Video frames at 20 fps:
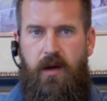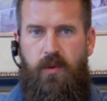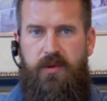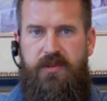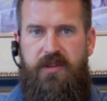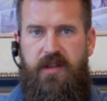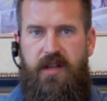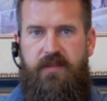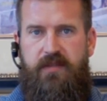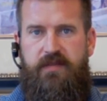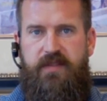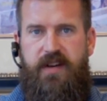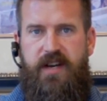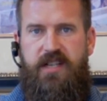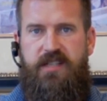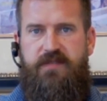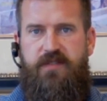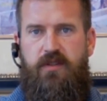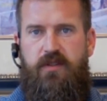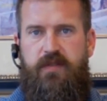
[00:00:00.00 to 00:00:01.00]
with delivered
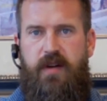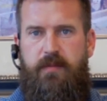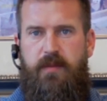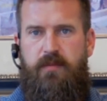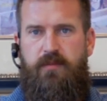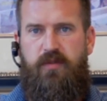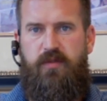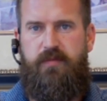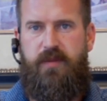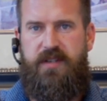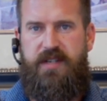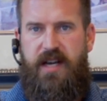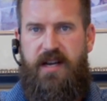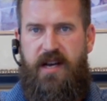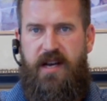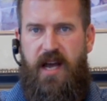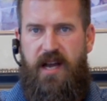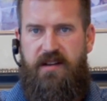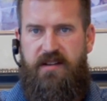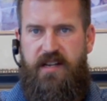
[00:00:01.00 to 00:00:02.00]
values for November movement
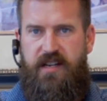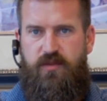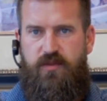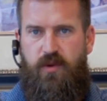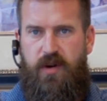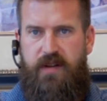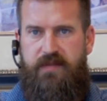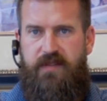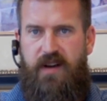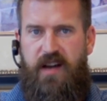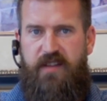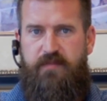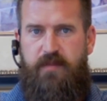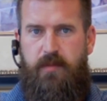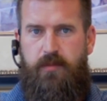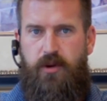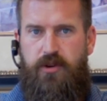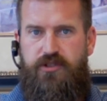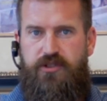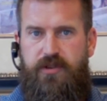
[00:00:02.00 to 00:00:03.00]
at 1925
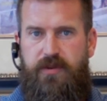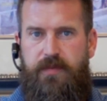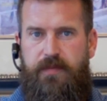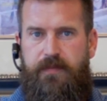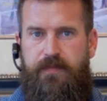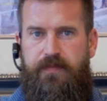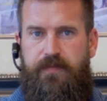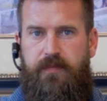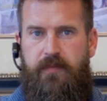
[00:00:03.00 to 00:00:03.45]
per bushel.